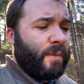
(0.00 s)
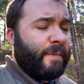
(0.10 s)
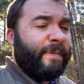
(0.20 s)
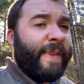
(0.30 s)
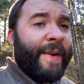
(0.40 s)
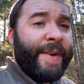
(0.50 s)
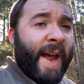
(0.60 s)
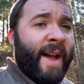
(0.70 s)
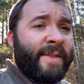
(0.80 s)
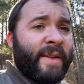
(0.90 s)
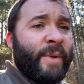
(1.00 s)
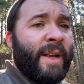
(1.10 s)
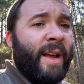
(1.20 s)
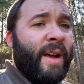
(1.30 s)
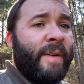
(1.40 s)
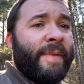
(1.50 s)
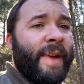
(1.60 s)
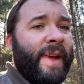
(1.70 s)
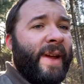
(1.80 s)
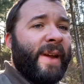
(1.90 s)
found a house that we loved.
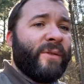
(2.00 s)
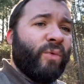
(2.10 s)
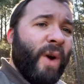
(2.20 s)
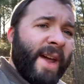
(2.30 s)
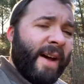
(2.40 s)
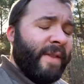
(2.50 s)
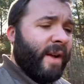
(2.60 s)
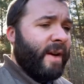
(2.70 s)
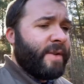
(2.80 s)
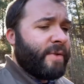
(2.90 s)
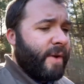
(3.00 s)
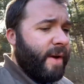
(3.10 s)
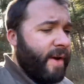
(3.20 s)
It was way out in the country,